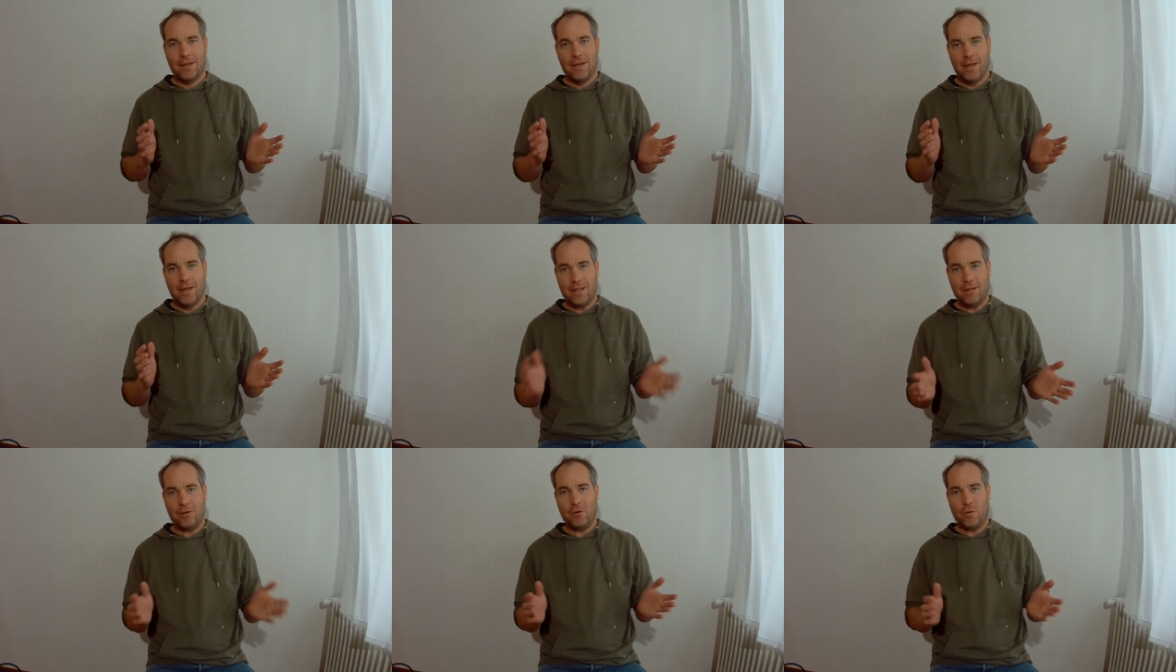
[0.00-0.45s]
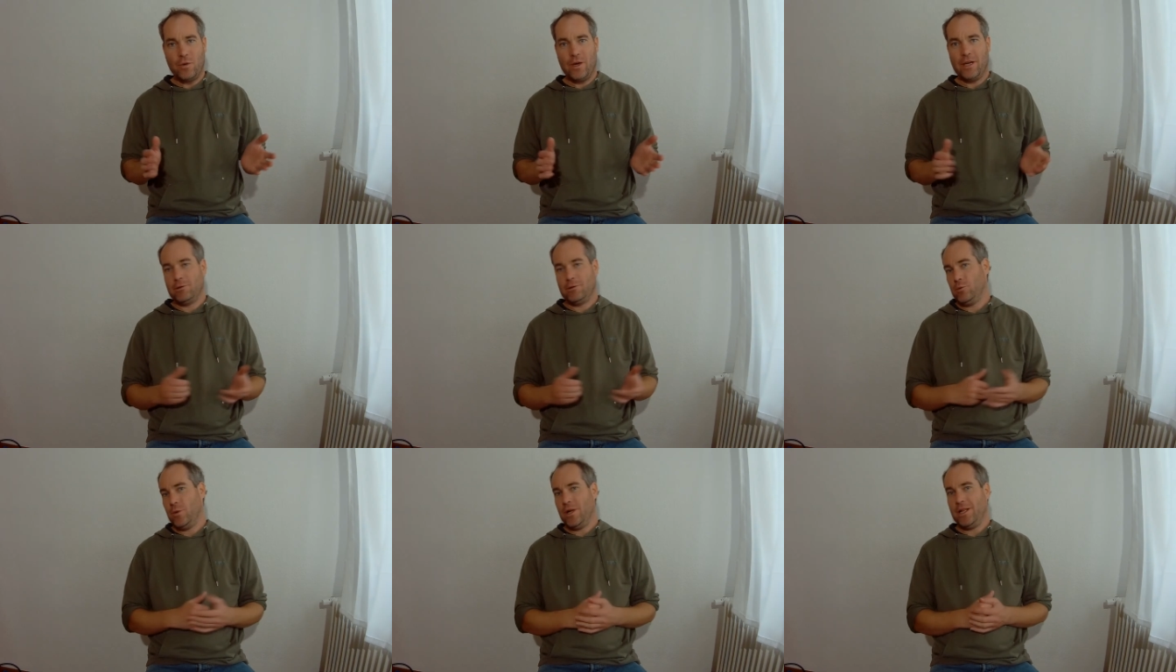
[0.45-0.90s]
Hello
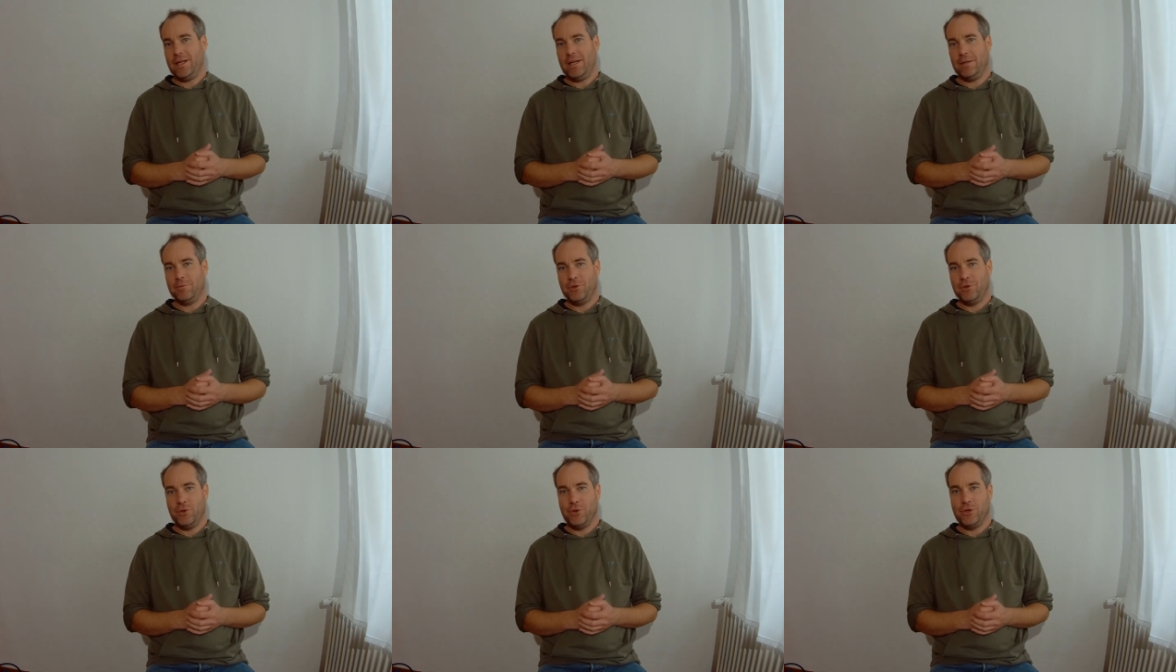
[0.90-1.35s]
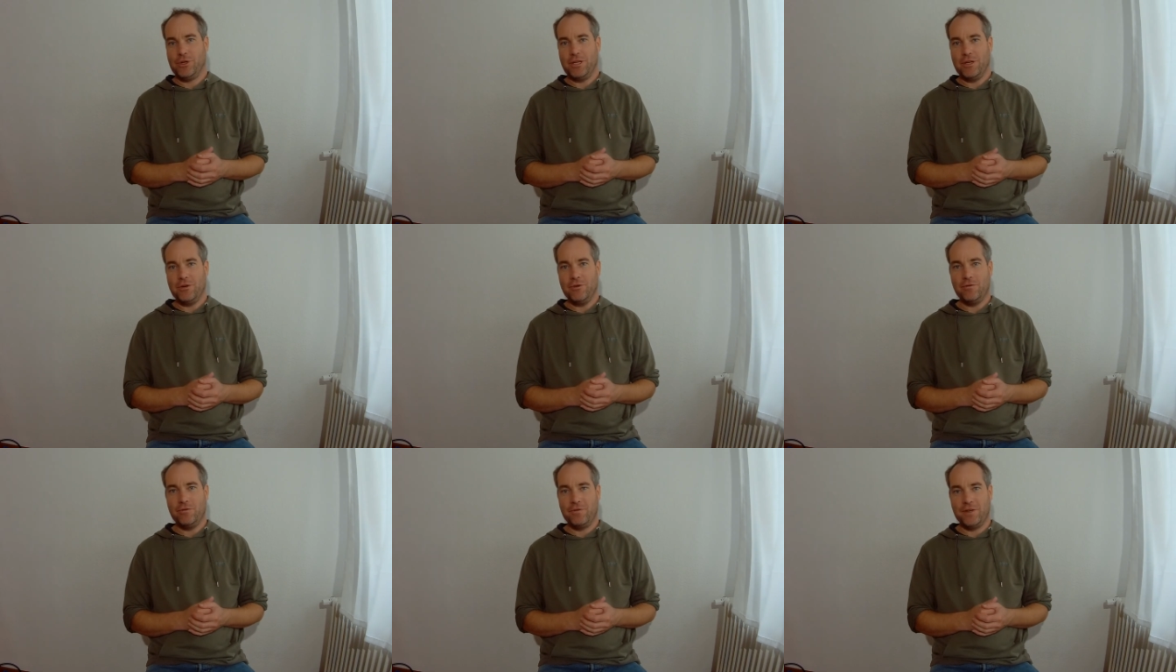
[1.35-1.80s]
and welcome to a
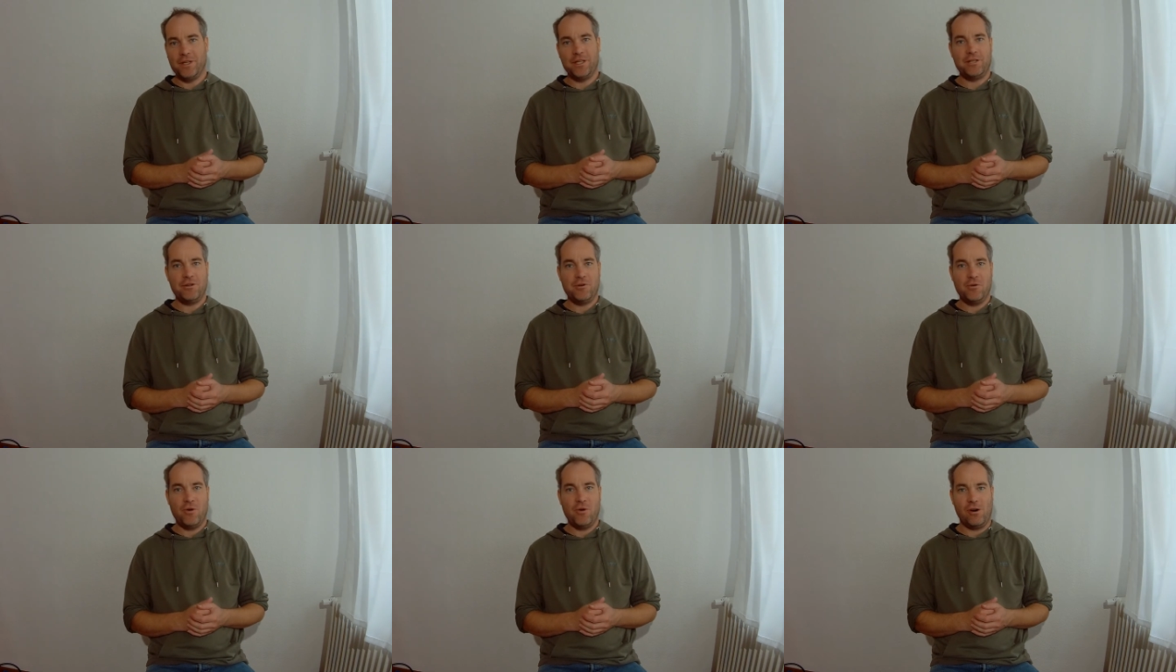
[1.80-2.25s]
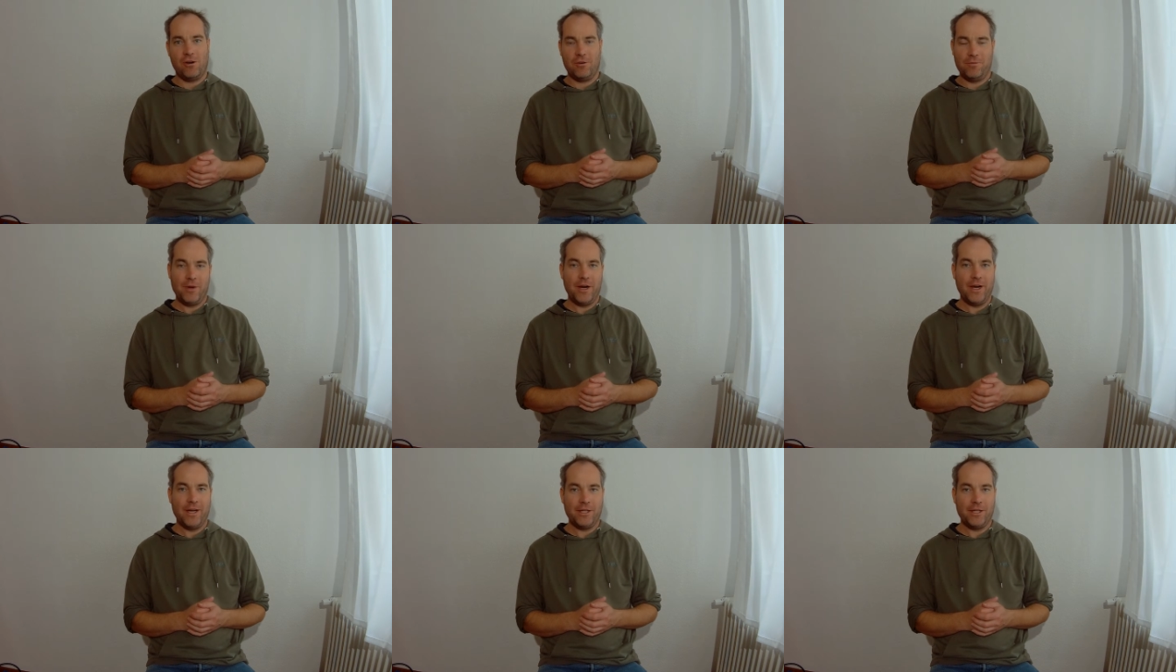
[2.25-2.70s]
new video on
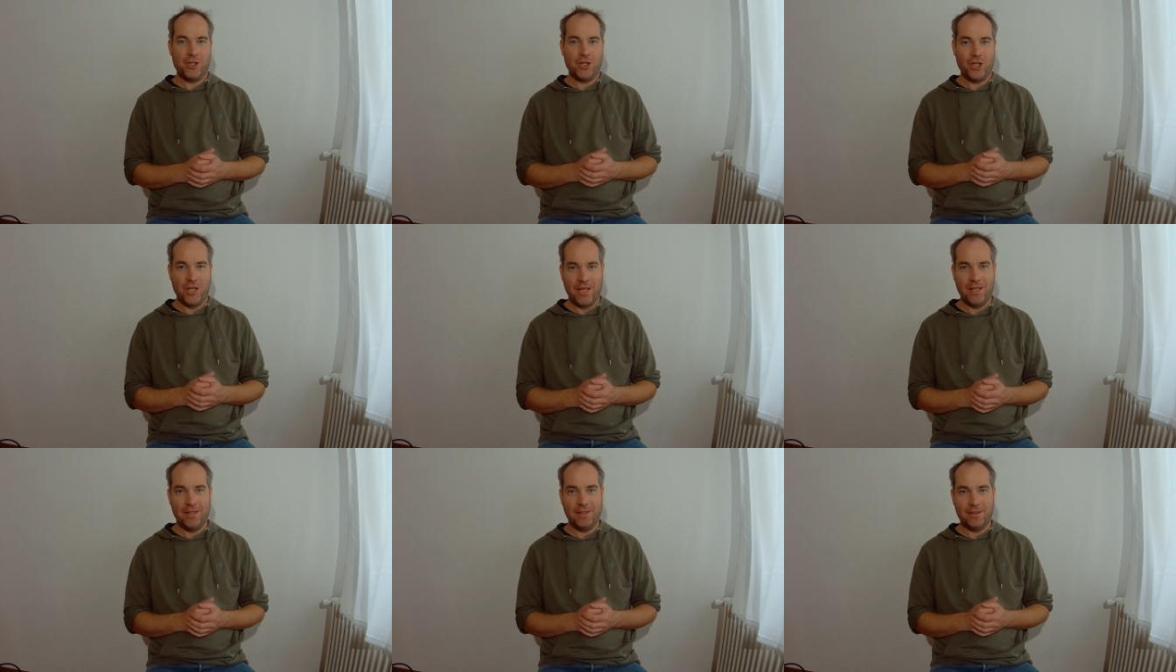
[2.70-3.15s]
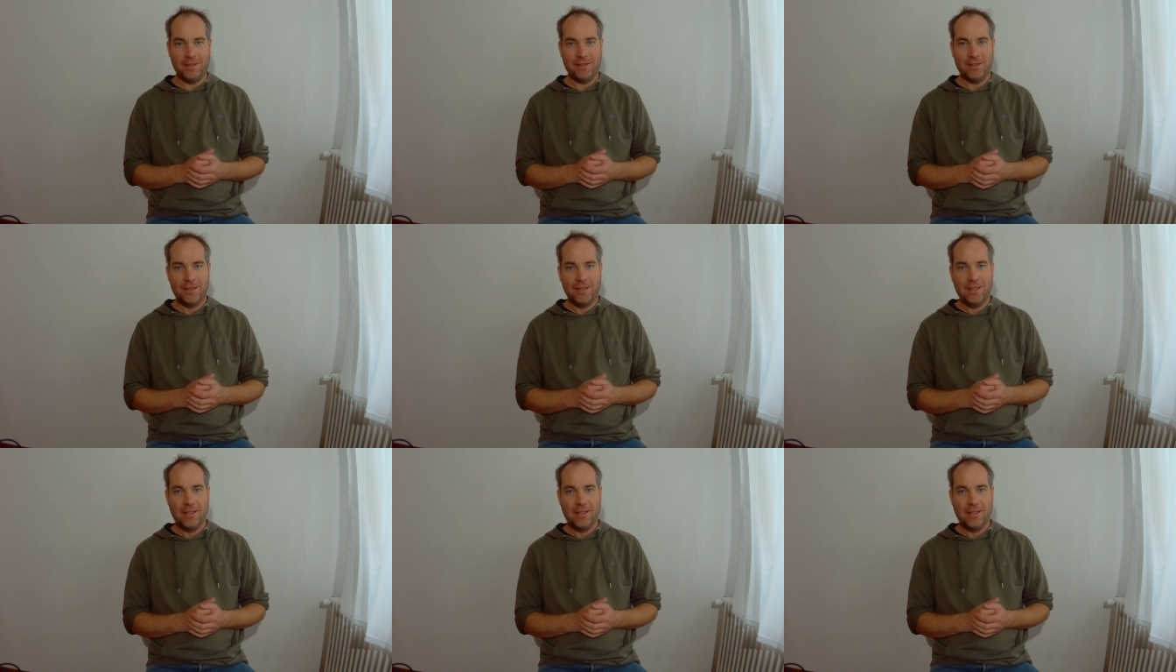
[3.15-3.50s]
my channel.